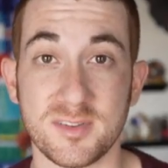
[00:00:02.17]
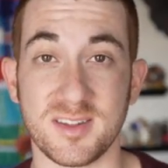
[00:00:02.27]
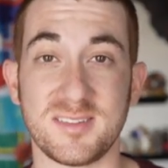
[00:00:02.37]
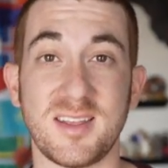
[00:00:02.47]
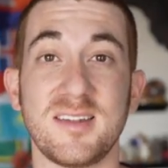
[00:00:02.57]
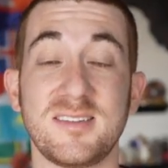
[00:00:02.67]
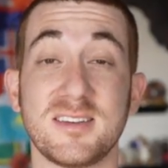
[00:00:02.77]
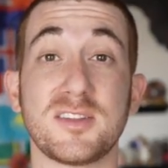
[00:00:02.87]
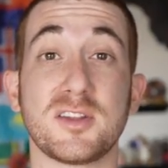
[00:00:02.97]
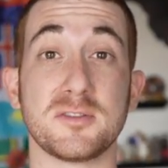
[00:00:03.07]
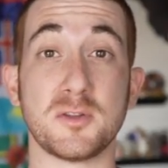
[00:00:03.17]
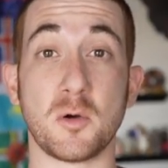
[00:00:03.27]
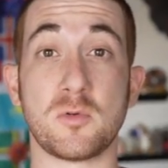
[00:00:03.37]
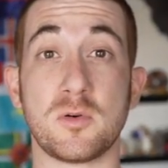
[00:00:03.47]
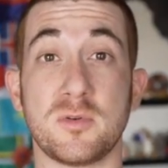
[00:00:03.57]
is tasting the
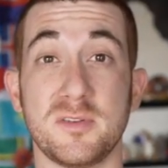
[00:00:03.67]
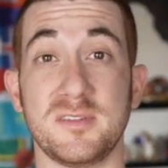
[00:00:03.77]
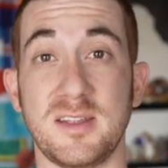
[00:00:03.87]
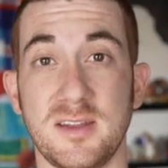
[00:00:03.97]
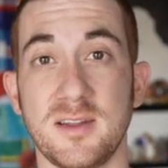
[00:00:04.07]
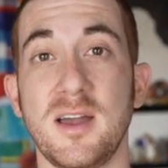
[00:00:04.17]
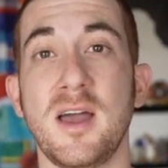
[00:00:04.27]
local cuisine.